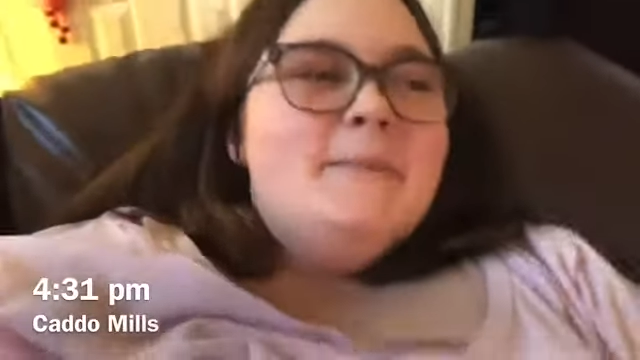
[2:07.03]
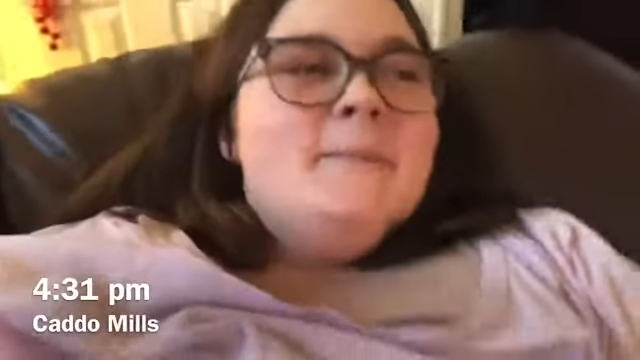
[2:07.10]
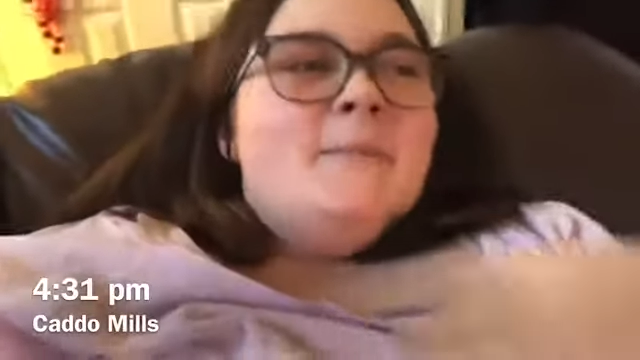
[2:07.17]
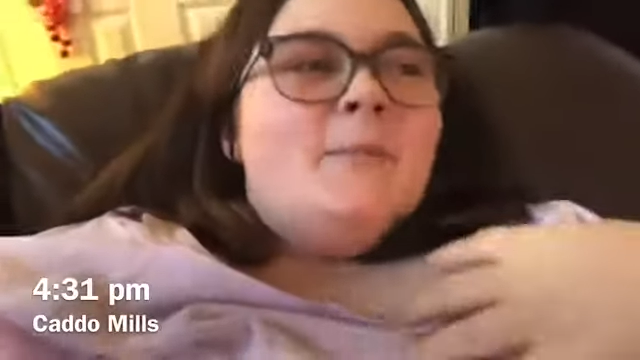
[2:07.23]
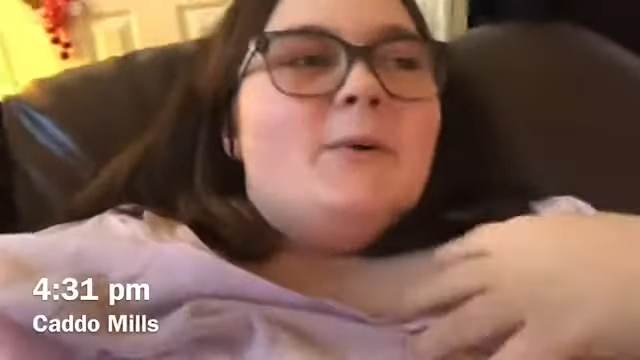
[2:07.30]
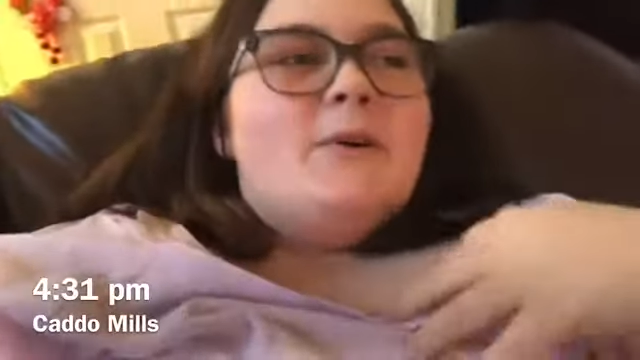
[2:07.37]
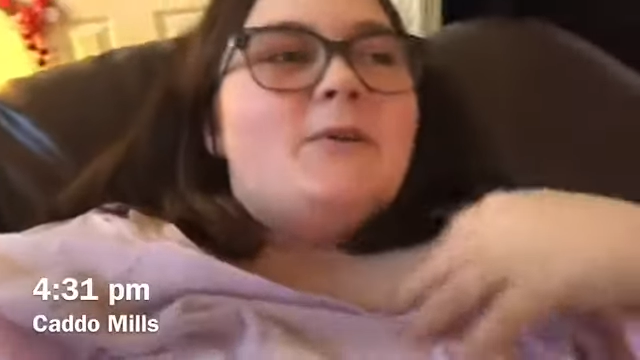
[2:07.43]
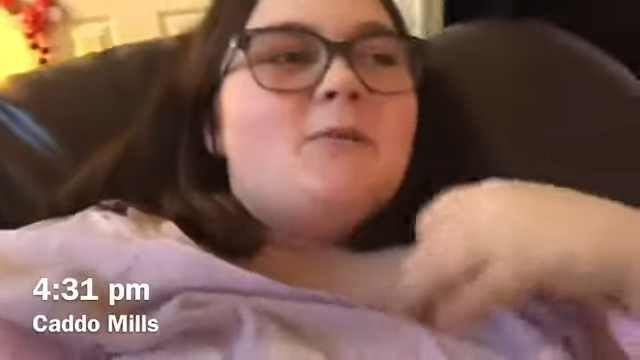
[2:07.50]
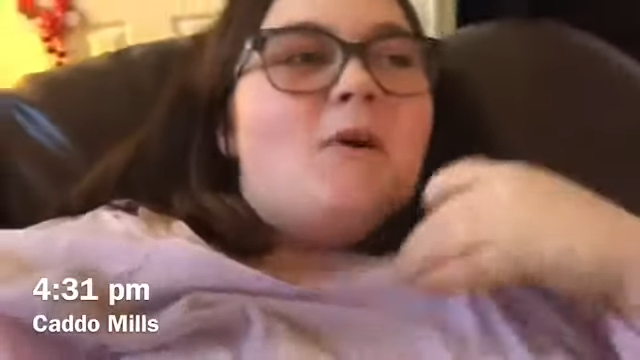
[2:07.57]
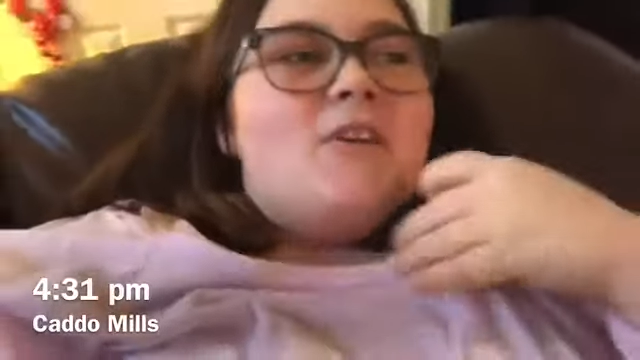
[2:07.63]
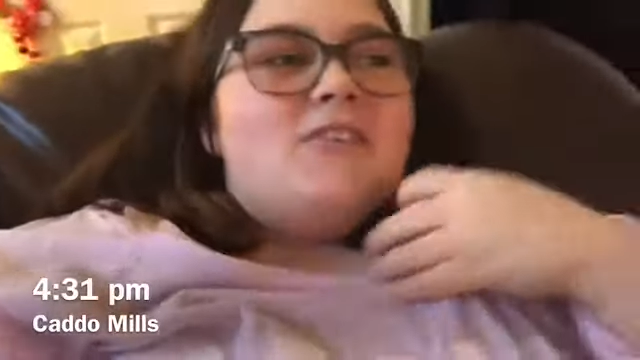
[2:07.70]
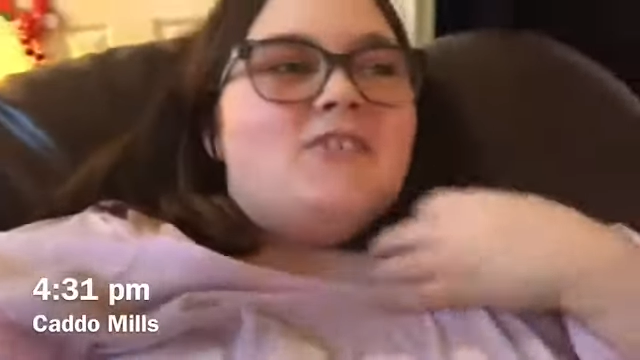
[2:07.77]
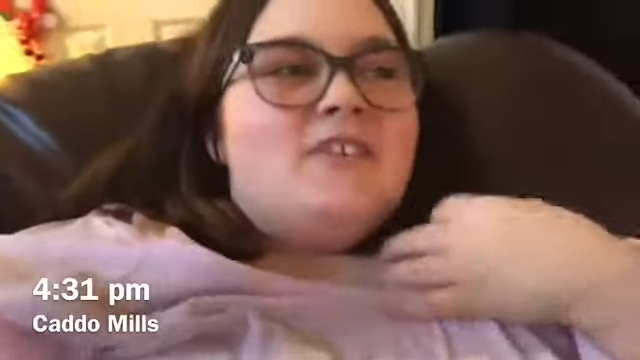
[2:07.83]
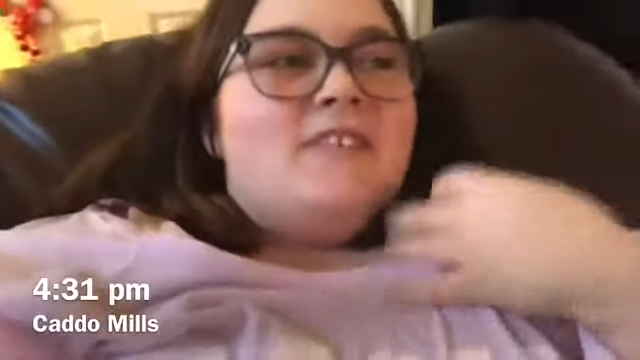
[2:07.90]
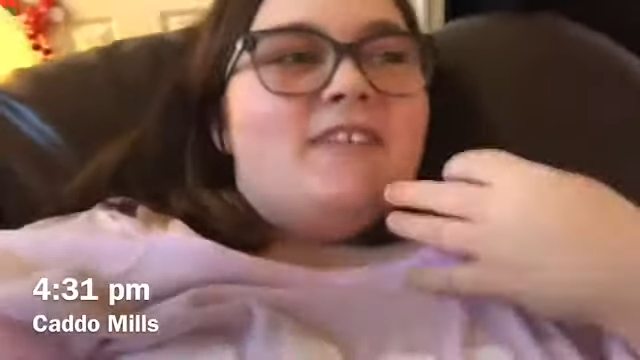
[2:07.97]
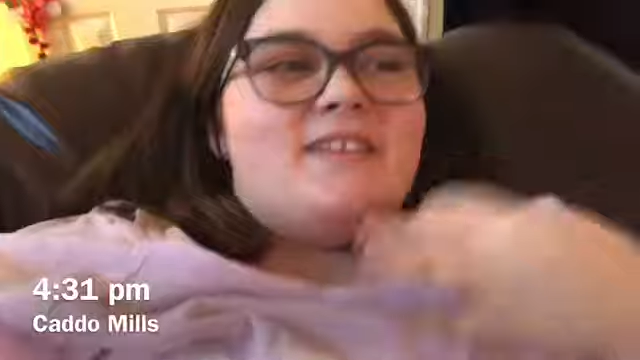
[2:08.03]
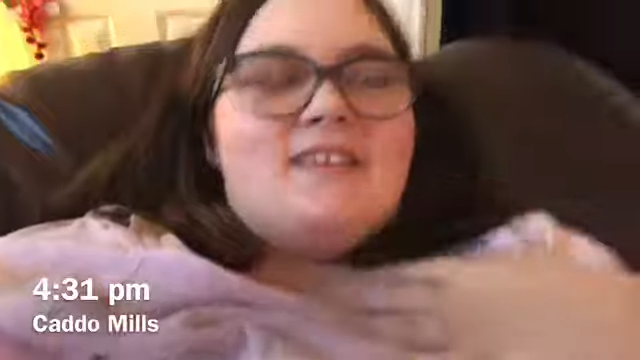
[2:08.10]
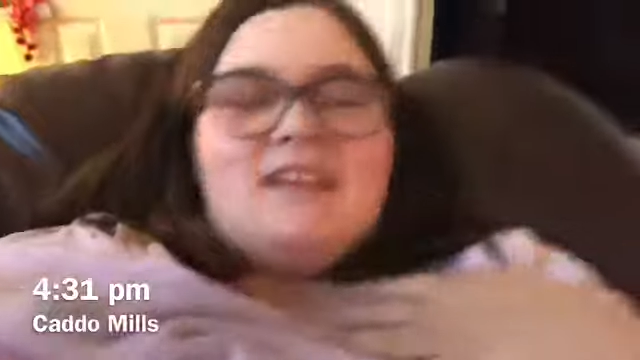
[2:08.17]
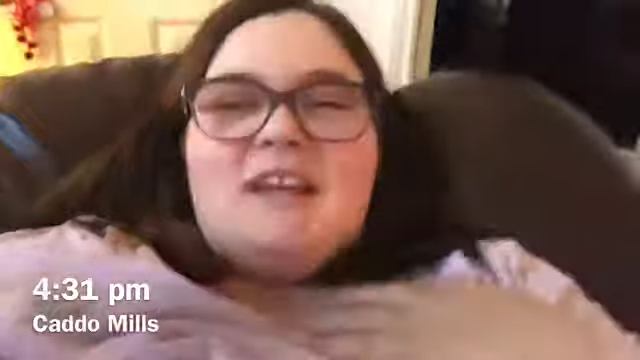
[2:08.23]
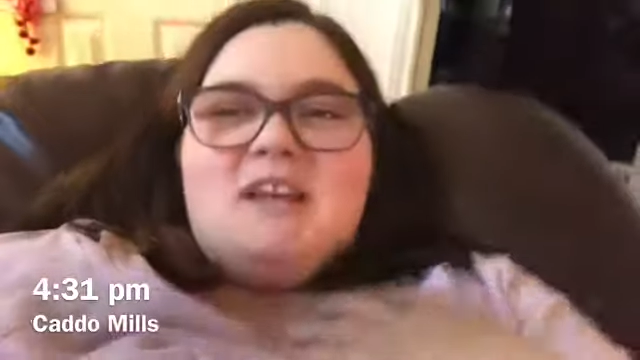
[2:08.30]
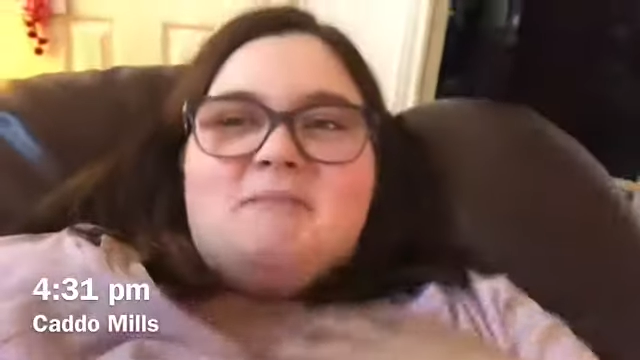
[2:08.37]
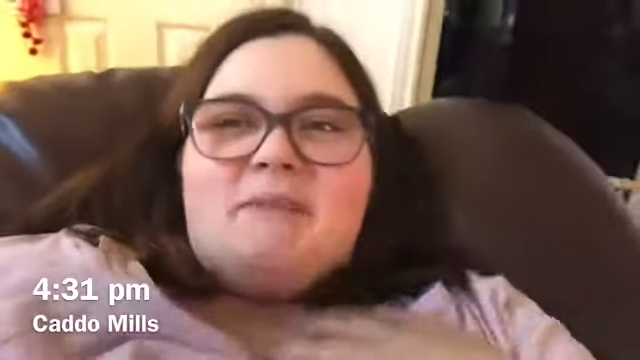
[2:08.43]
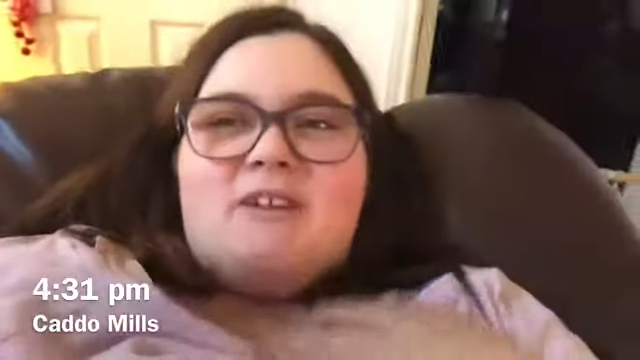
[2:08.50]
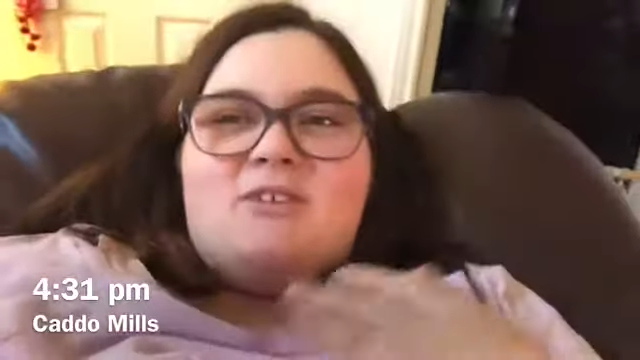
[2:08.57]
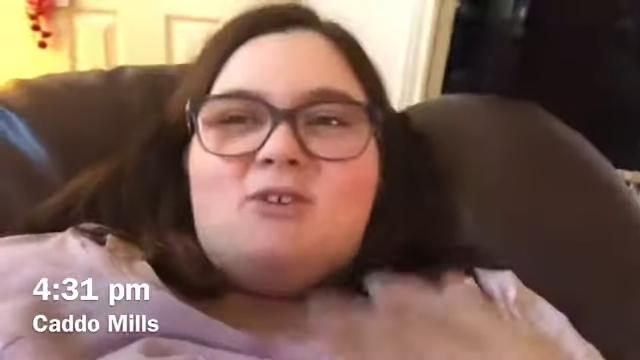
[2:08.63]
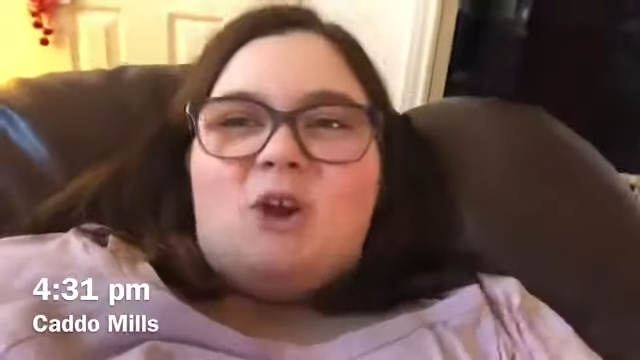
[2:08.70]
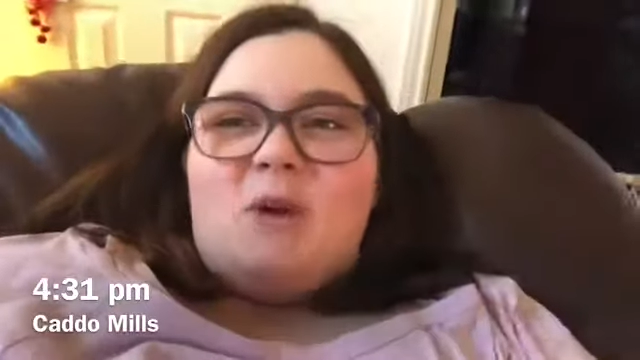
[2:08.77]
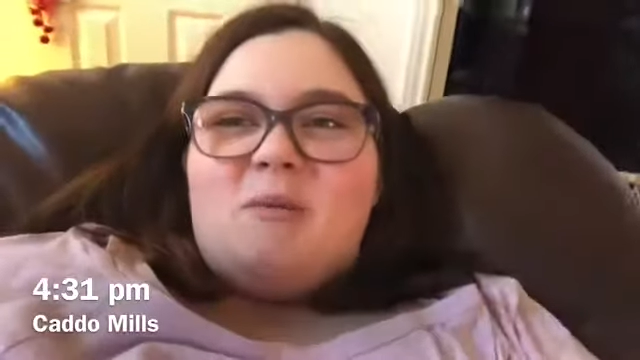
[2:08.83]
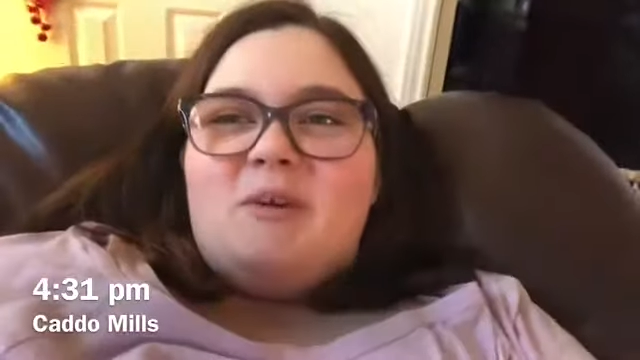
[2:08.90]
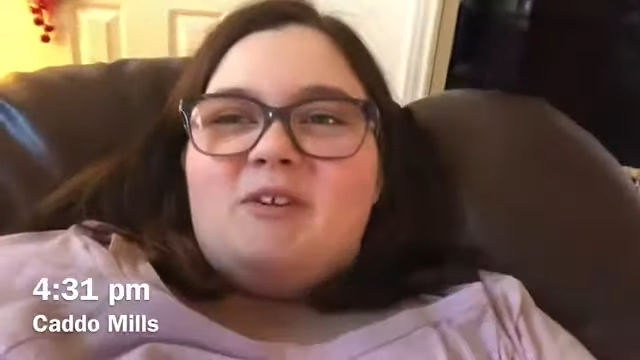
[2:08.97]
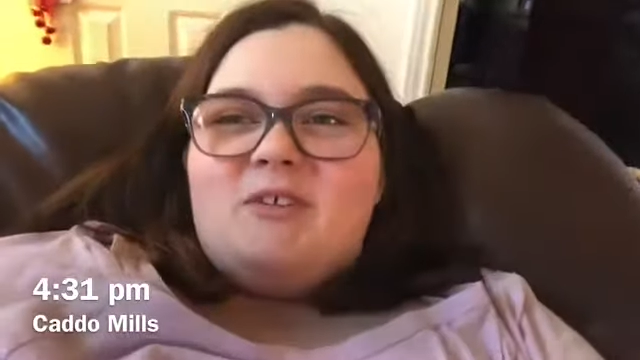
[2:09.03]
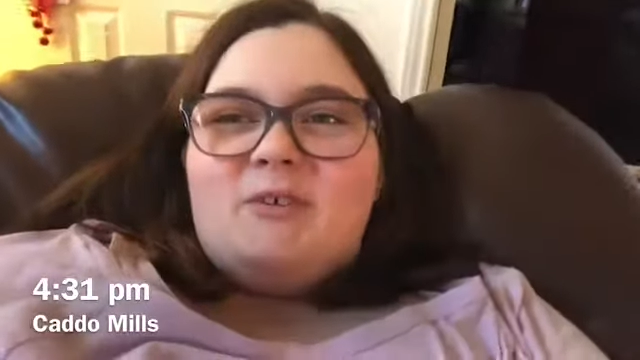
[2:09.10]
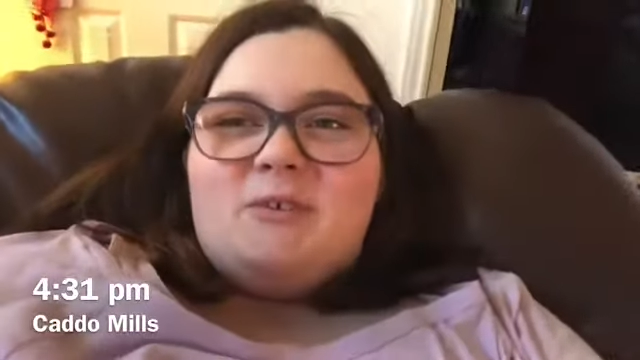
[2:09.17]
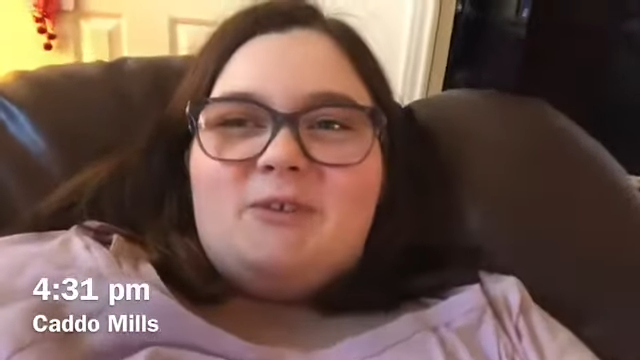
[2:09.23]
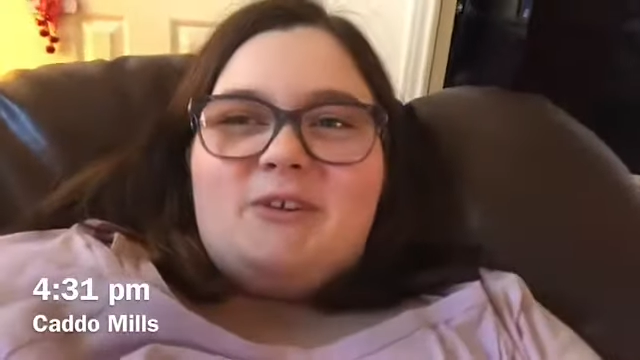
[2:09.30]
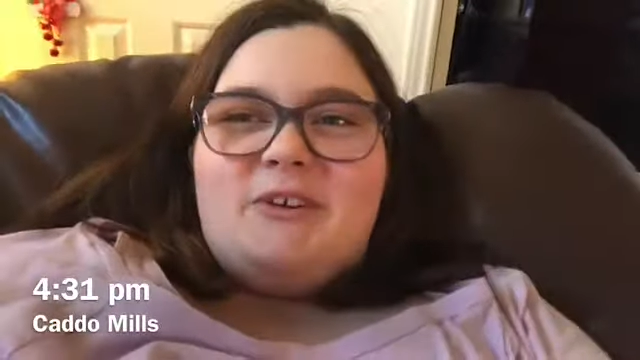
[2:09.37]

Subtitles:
We were watching the singing my Starbucks order,